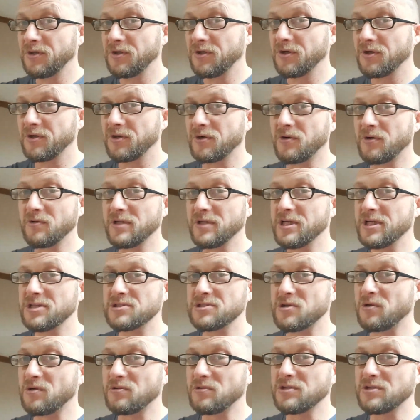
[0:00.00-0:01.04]
only as
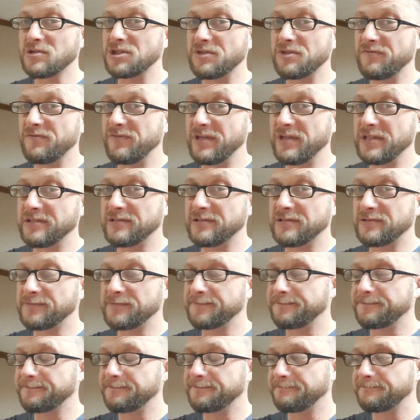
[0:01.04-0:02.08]
old as you feel
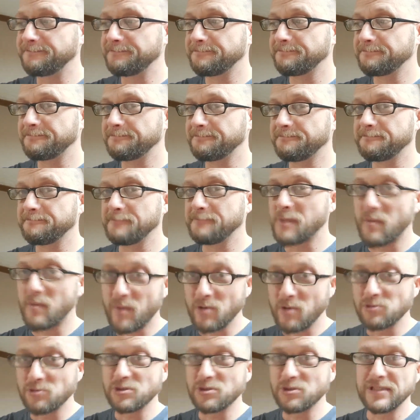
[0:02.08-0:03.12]

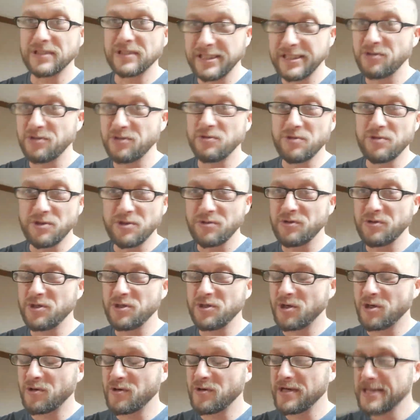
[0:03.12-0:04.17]
emotionally.
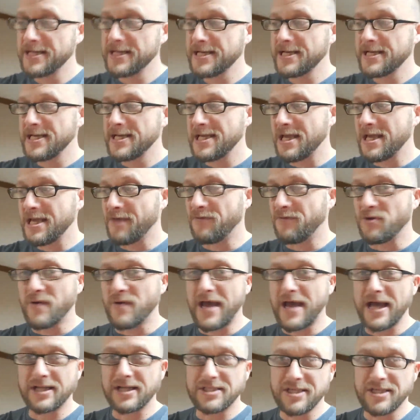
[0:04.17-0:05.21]
If you
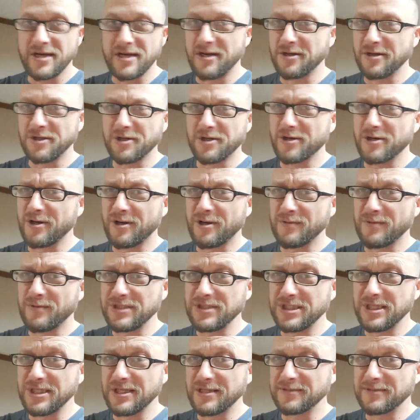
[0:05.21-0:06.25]
act young, you're
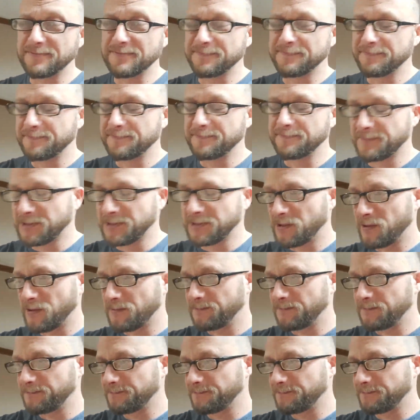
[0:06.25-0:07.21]
always young. So